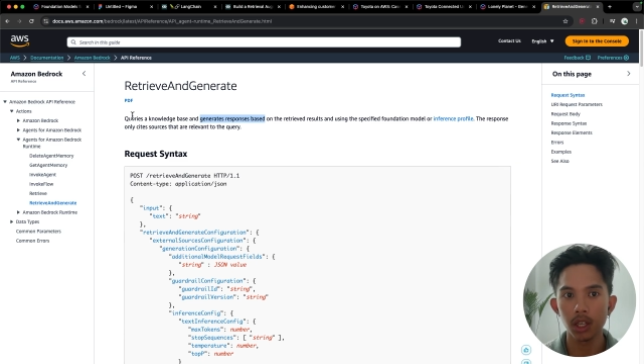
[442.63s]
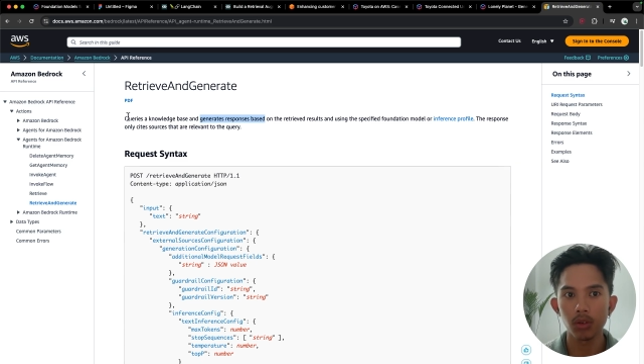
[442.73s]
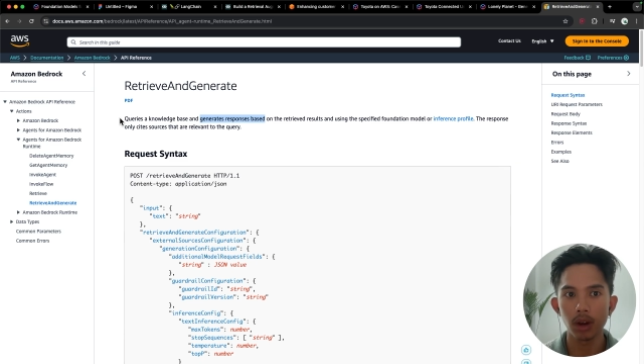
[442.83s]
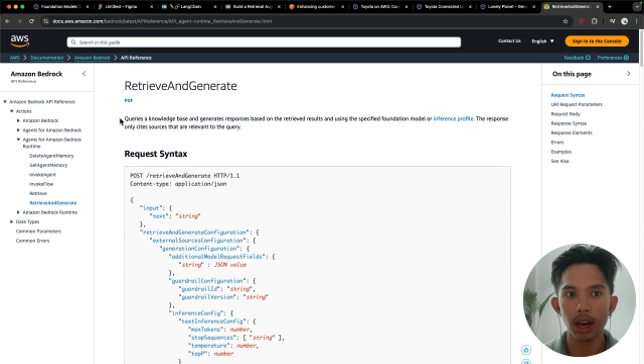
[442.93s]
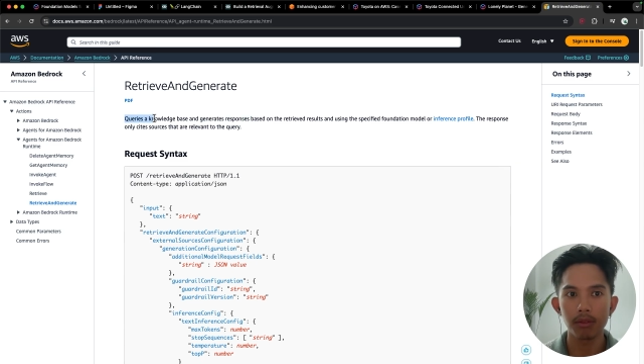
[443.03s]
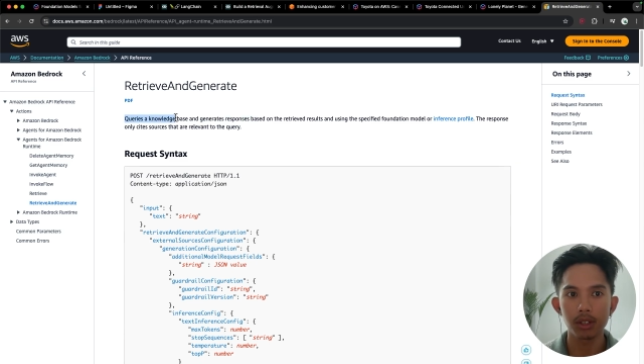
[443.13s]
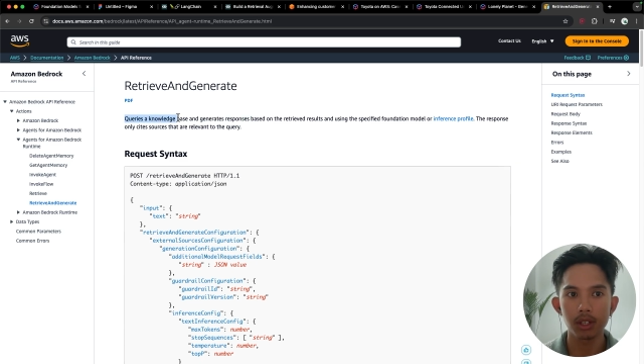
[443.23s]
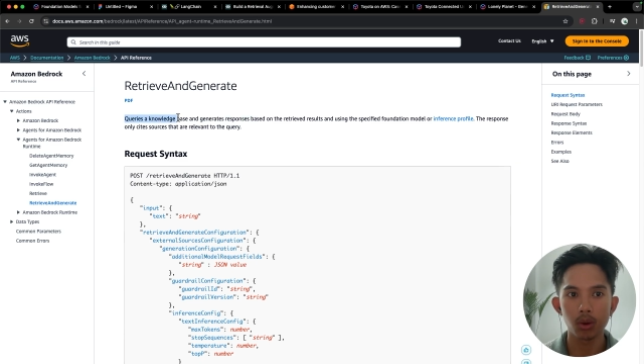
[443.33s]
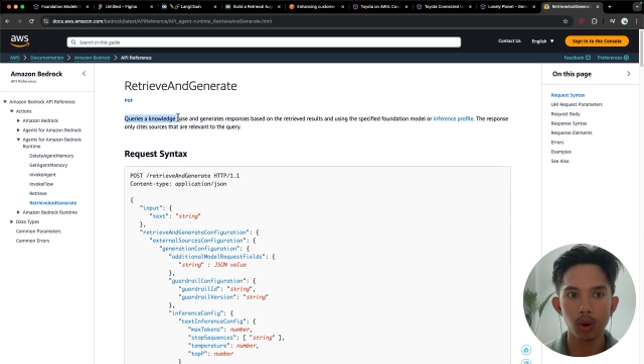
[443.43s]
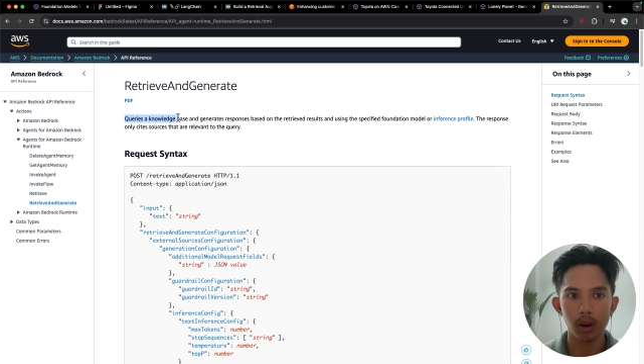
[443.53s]
you have to
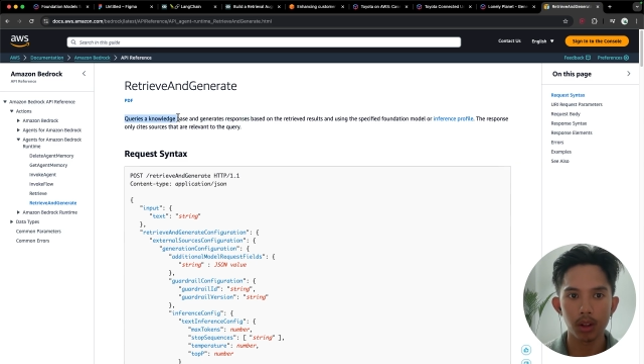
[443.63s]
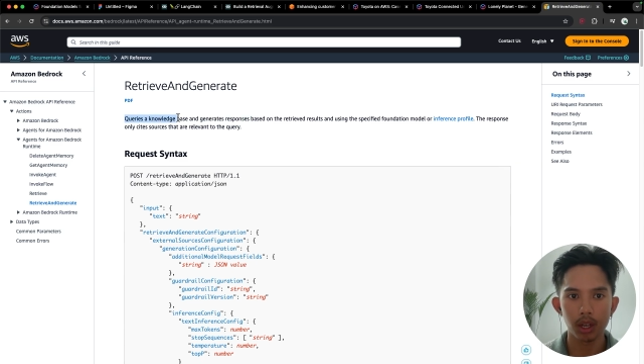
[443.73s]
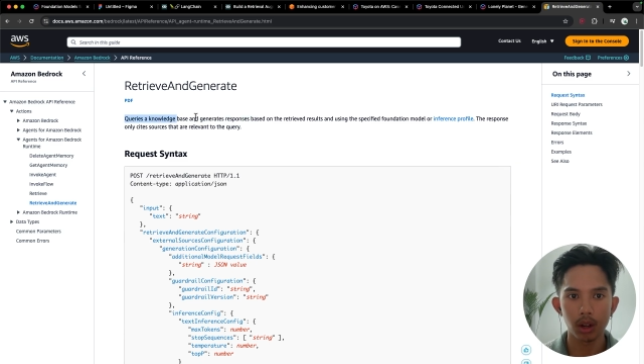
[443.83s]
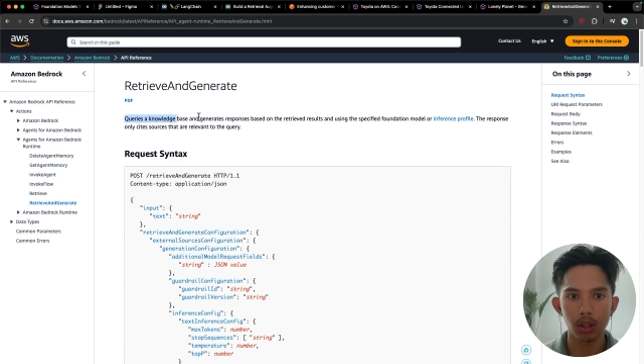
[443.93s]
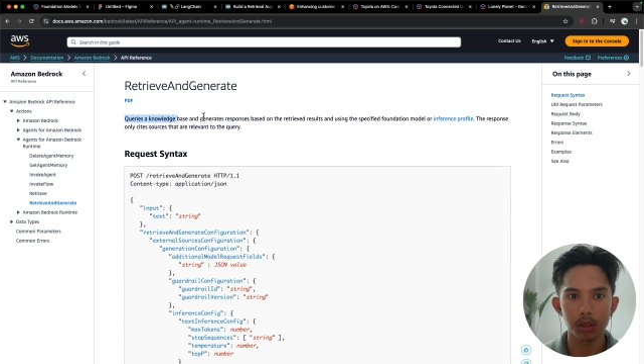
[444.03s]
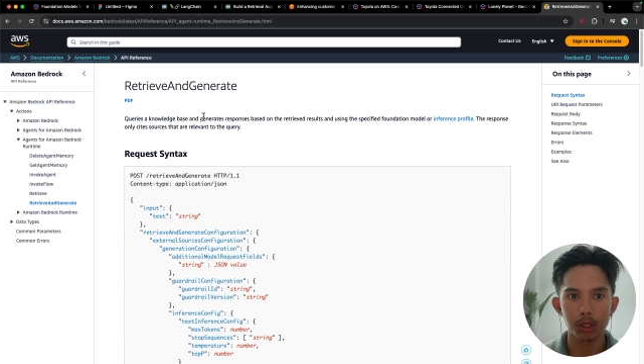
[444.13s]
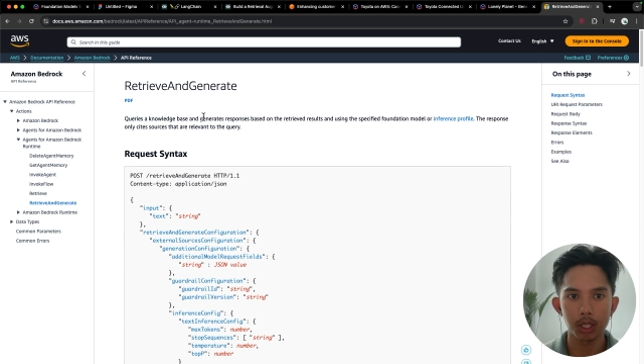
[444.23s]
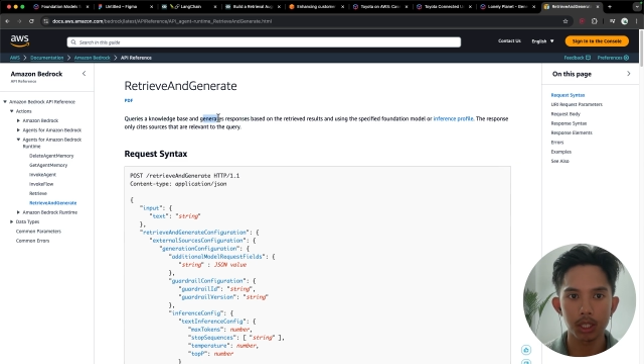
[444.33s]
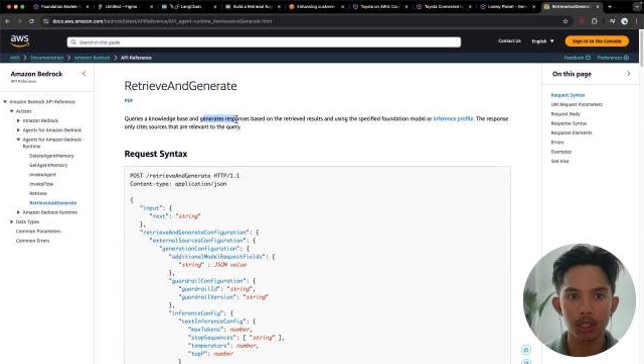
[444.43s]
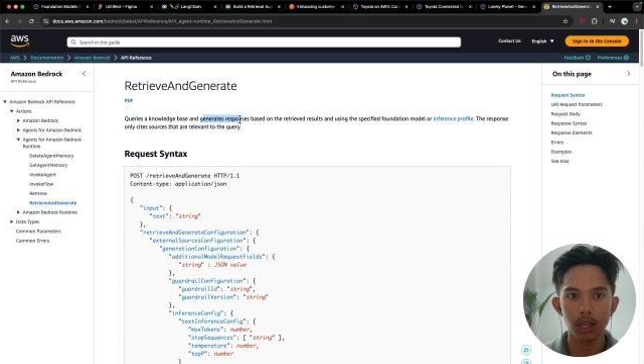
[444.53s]
query the knowledge
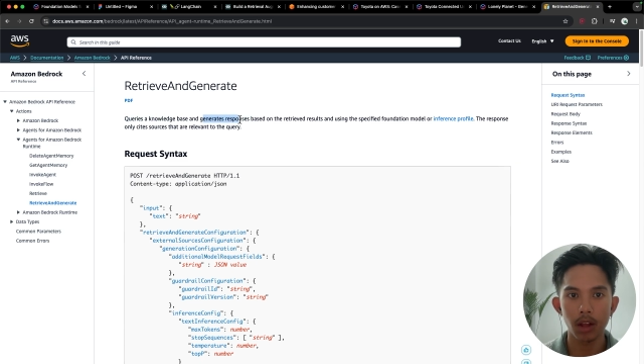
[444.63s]
base